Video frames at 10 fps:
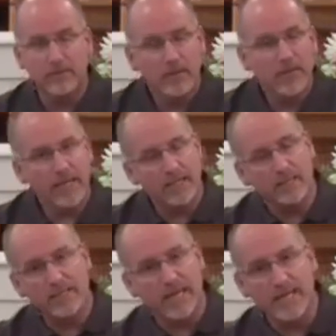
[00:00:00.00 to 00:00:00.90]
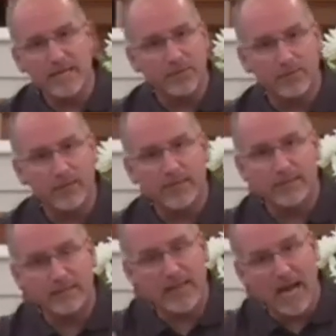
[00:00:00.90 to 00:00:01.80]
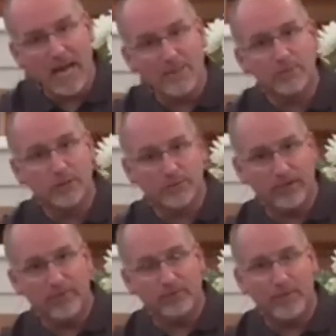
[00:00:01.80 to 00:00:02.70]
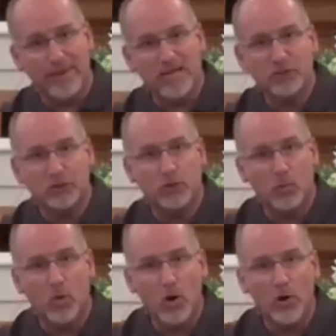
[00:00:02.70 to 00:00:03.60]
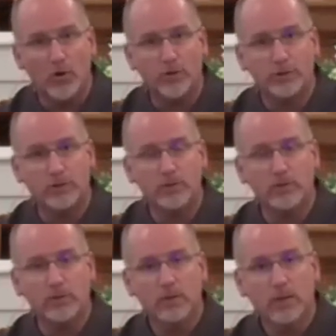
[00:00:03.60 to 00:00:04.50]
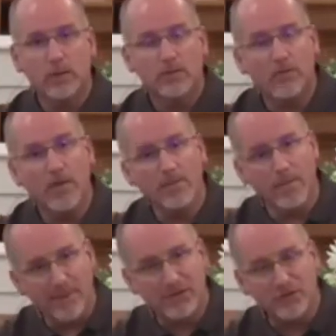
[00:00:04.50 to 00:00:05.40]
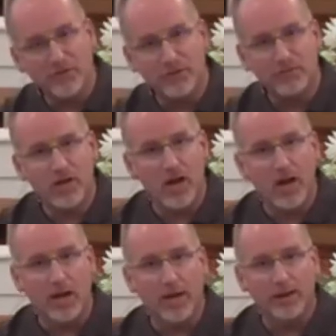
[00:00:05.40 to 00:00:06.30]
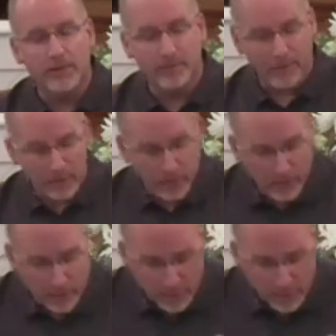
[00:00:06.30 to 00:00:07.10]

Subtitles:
It contained three types of information or words from the message of God. The